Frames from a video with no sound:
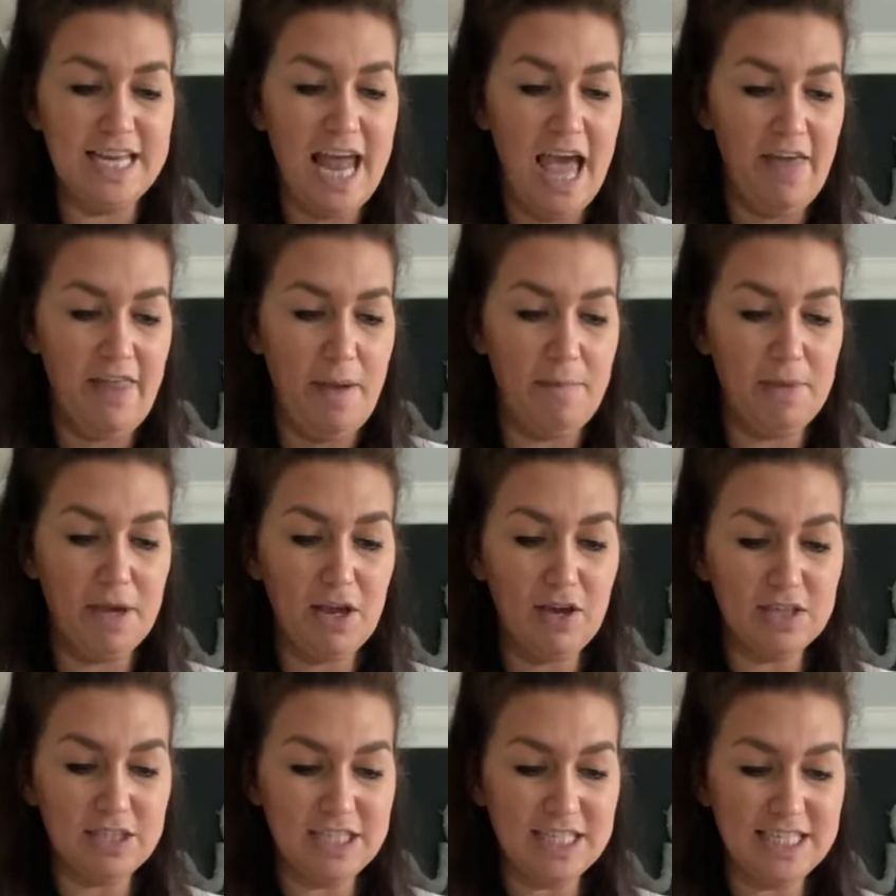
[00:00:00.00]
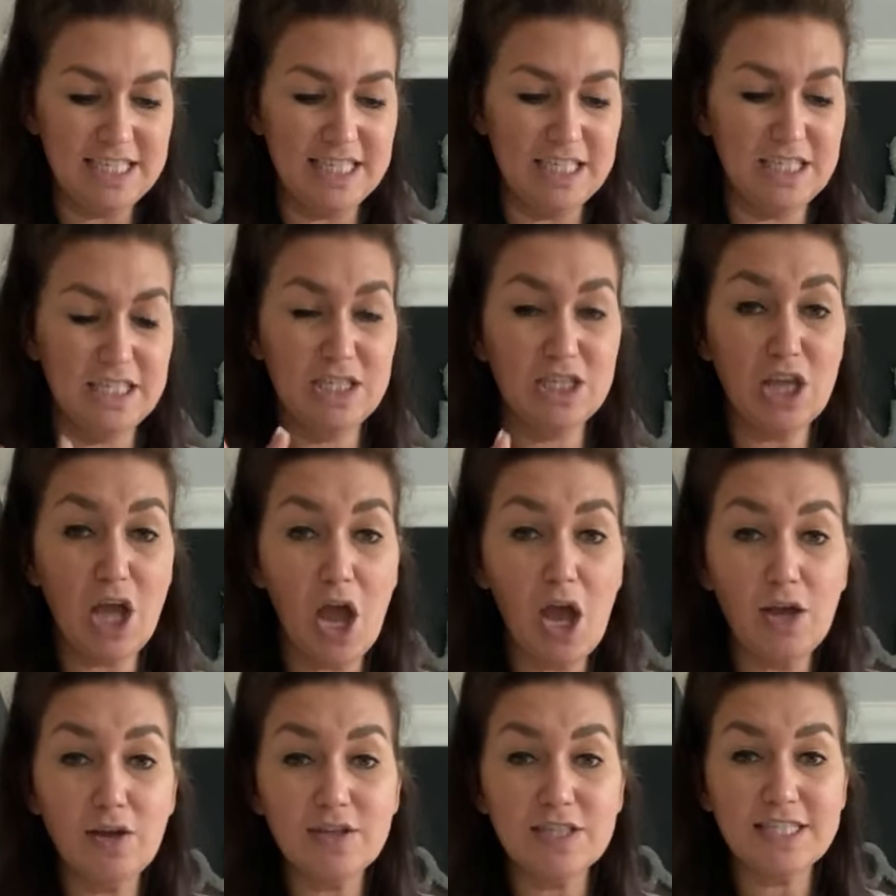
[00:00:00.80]
Now then, because this is
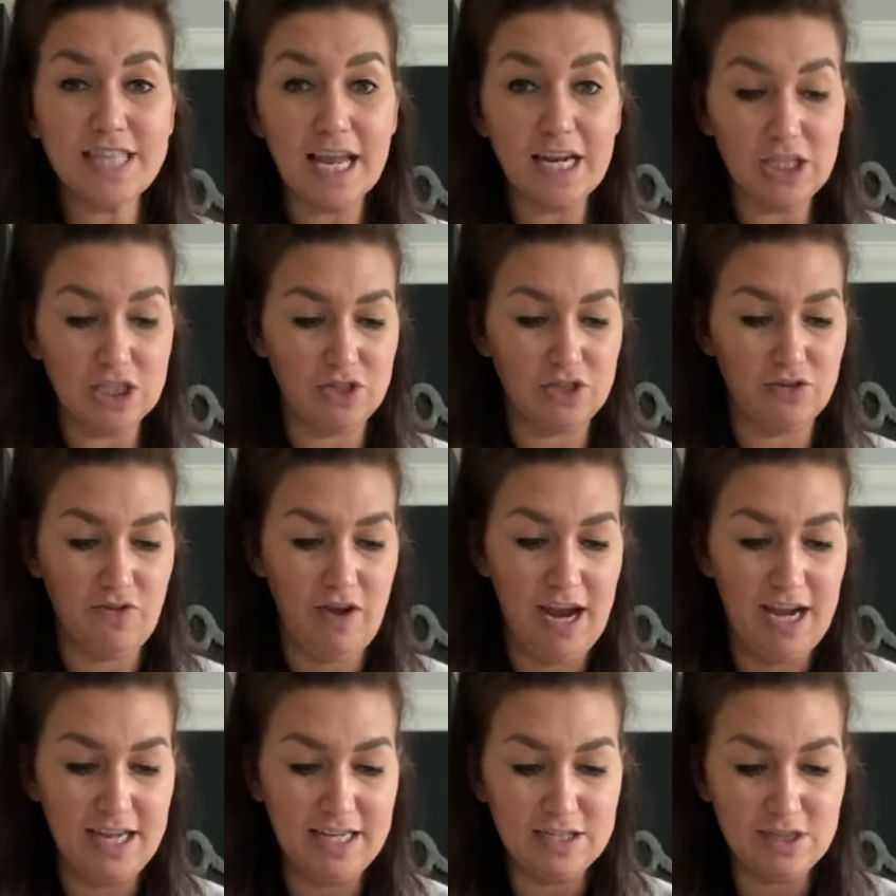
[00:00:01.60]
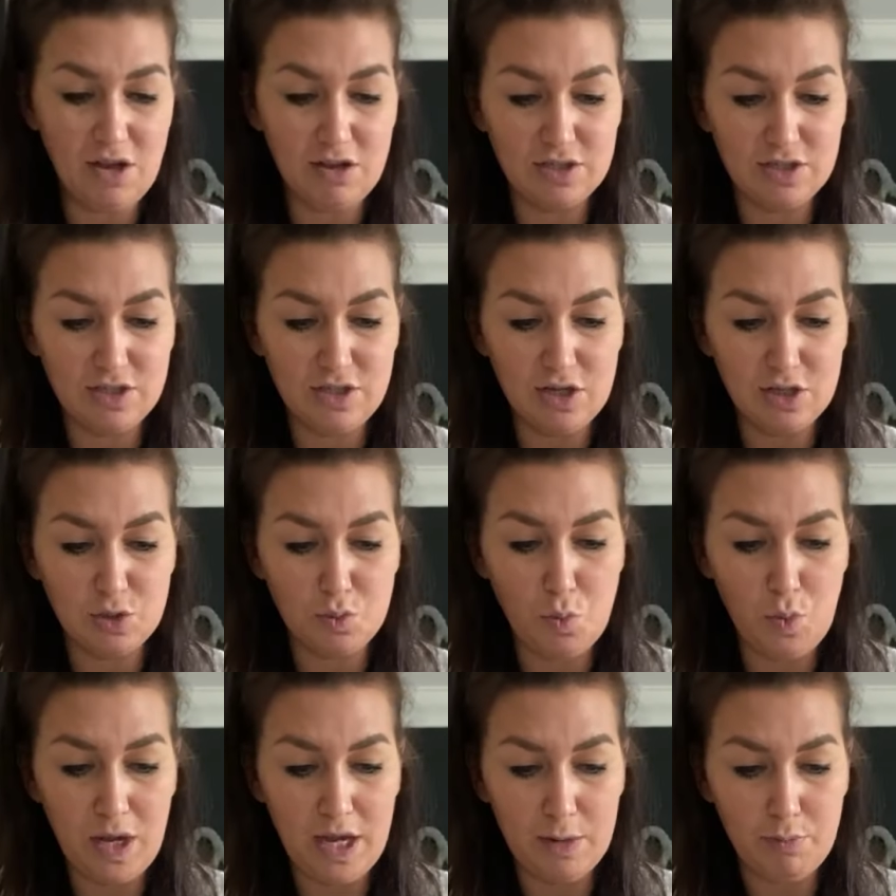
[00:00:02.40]
so sensory and it's got
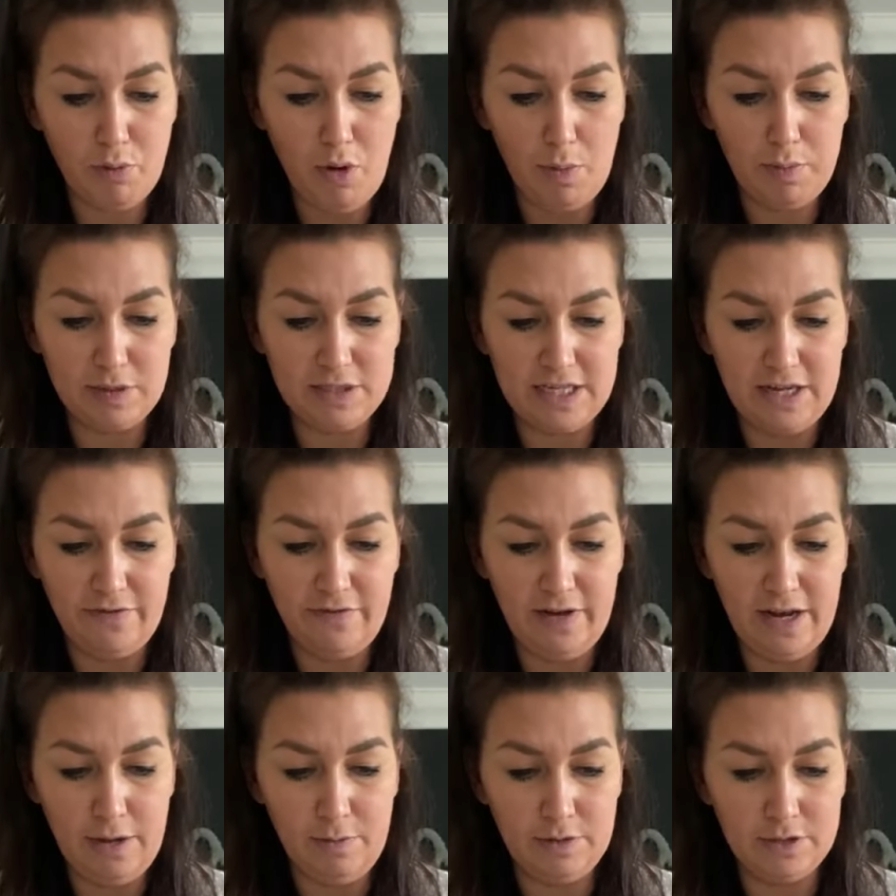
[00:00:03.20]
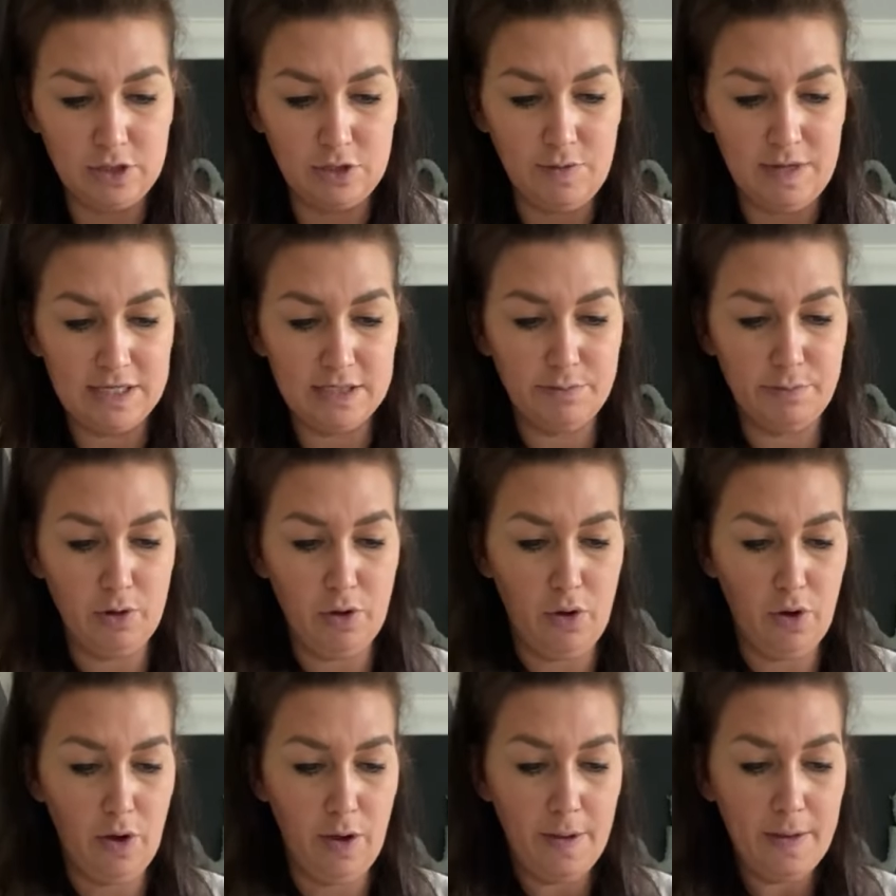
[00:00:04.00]
such weird property for little ones to
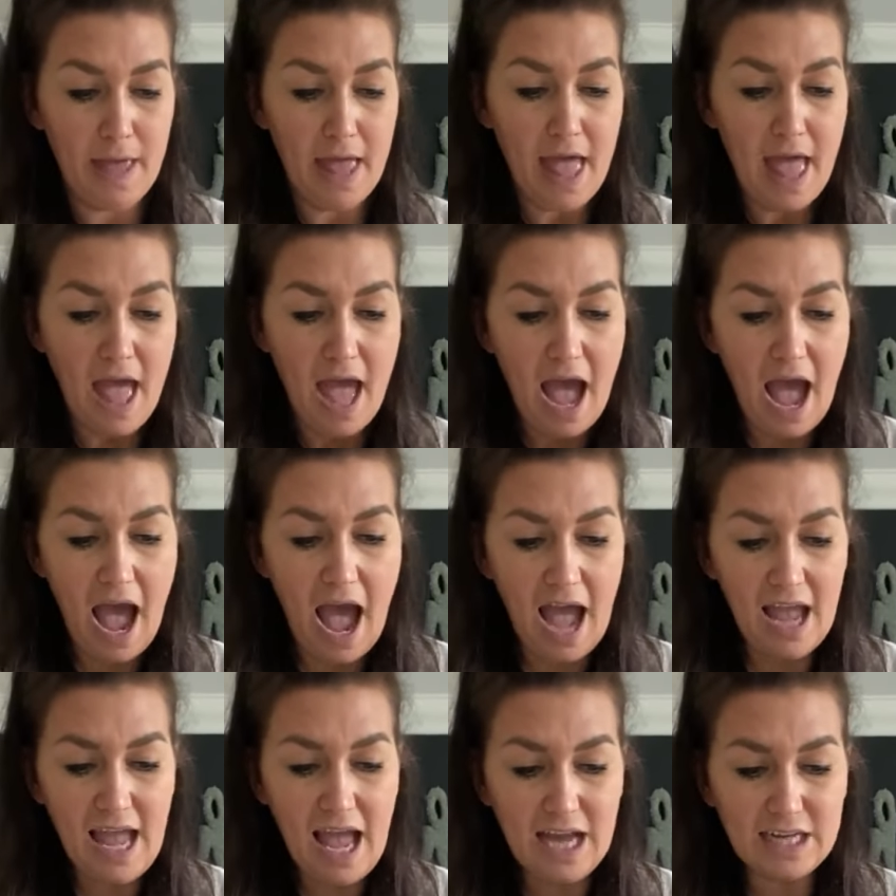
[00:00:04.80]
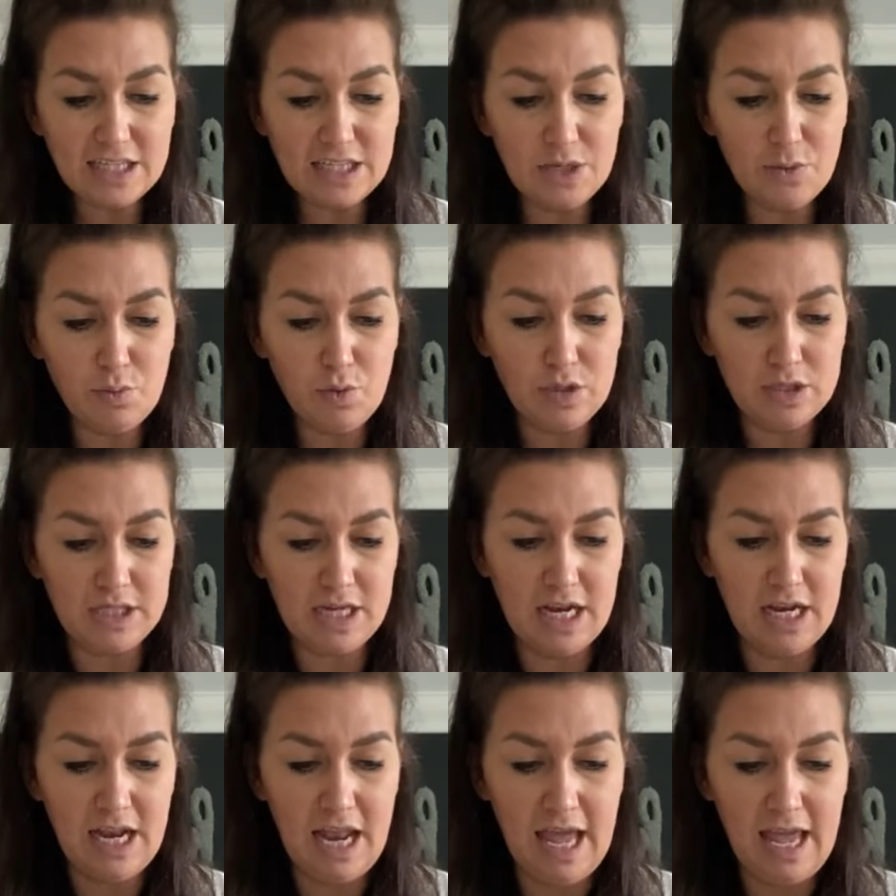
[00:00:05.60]
explore, I actually
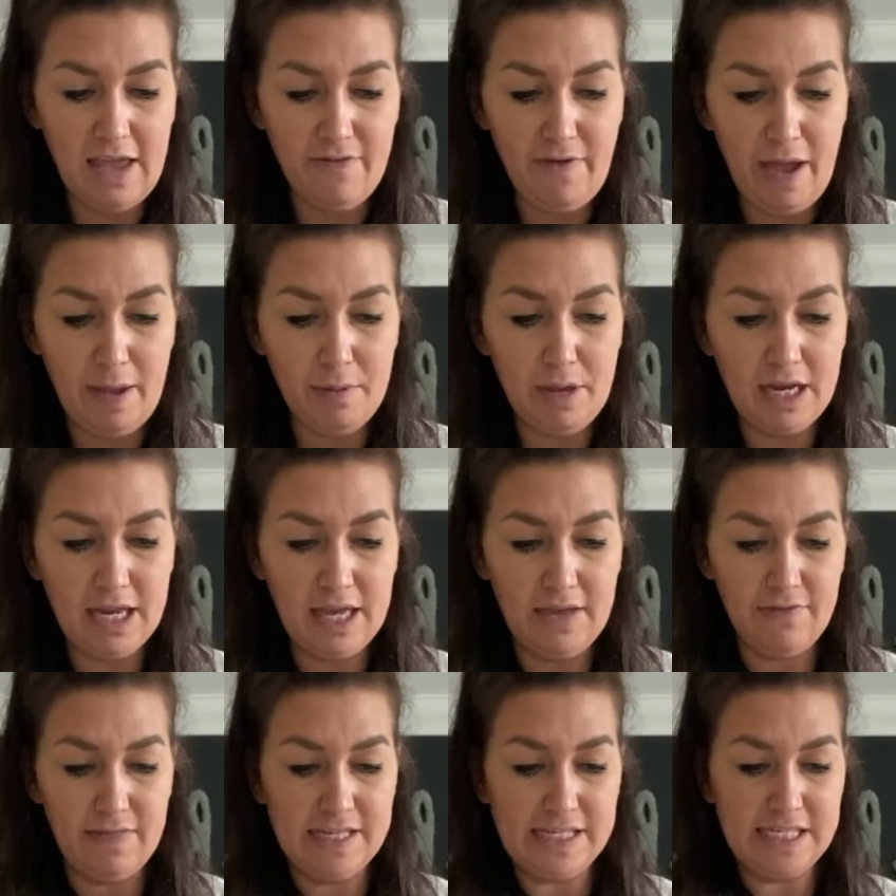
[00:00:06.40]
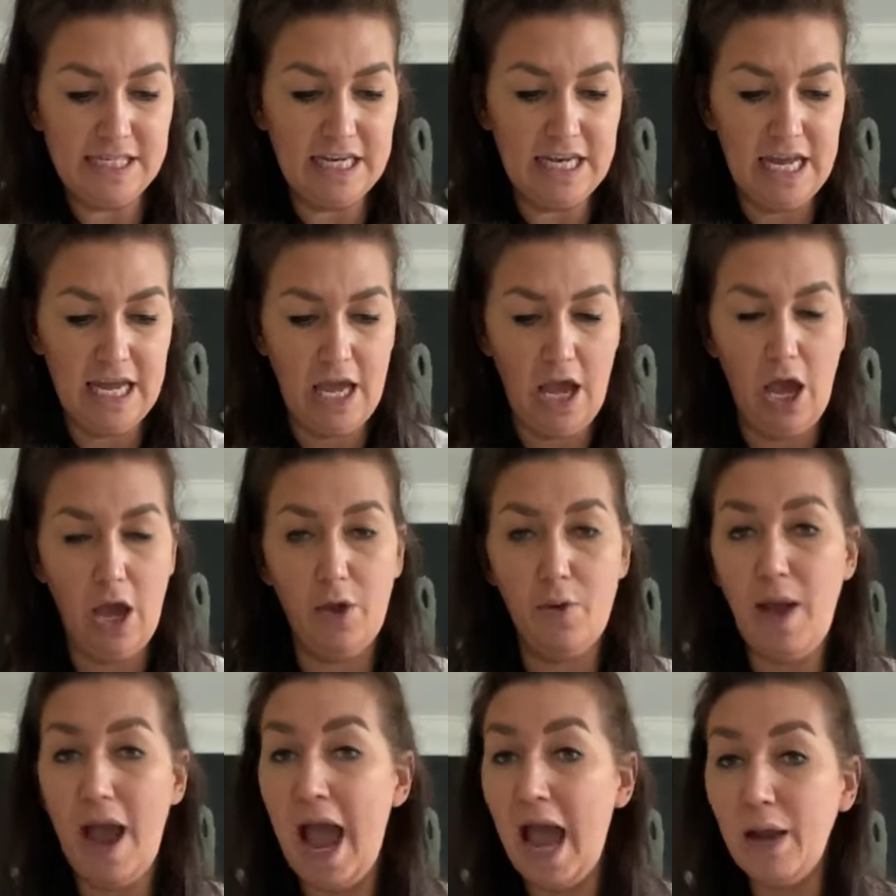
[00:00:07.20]
wouldn't, like if I'm going to give this to Leo,
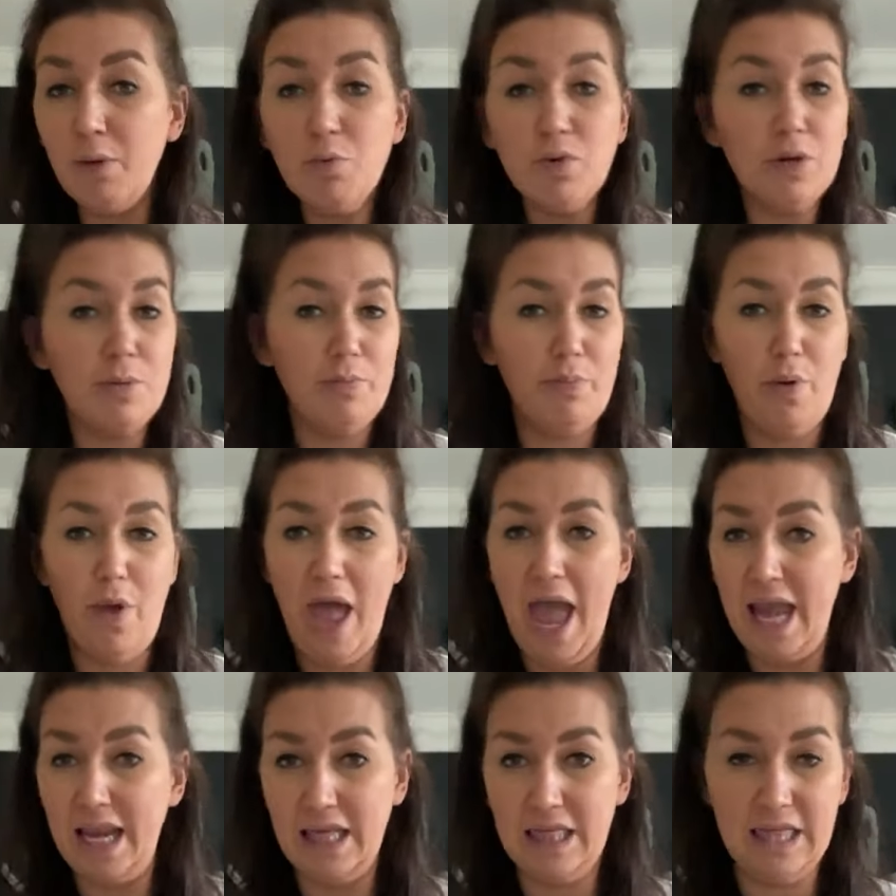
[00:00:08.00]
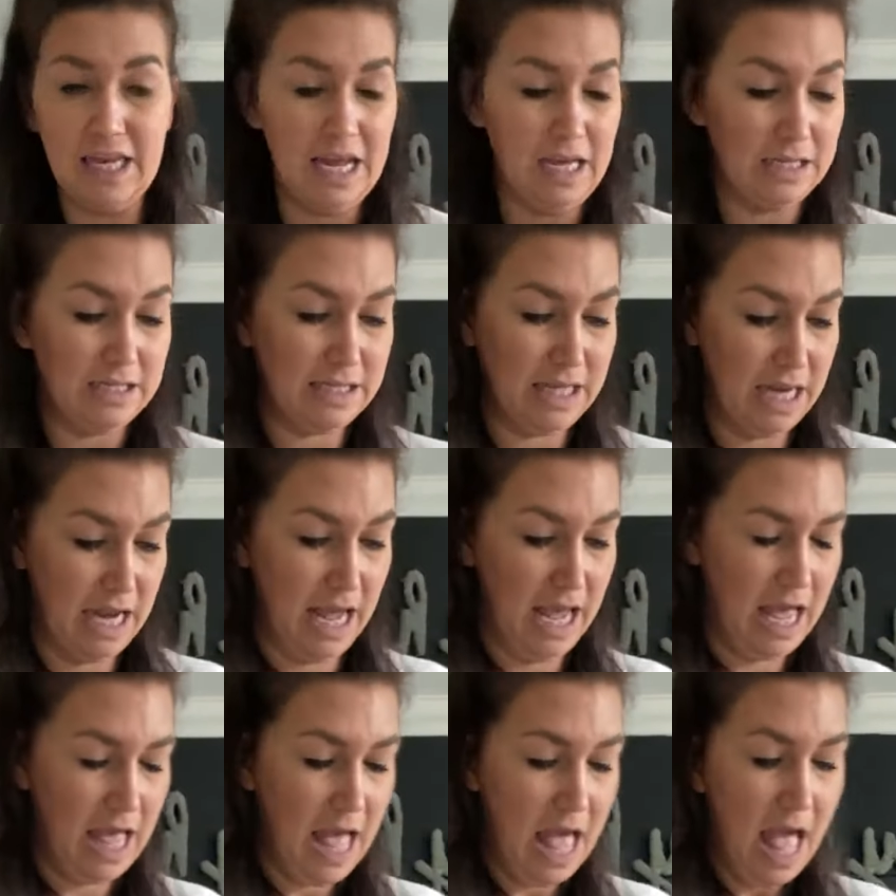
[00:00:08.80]
I wouldn't put anything else in
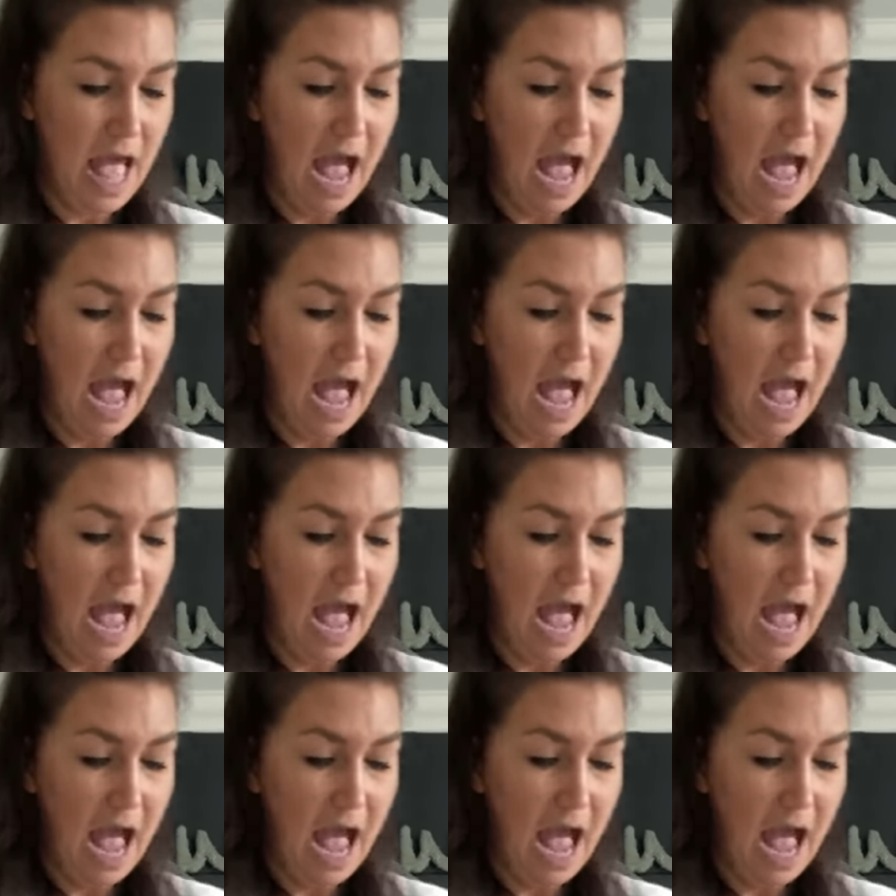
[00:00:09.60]
it.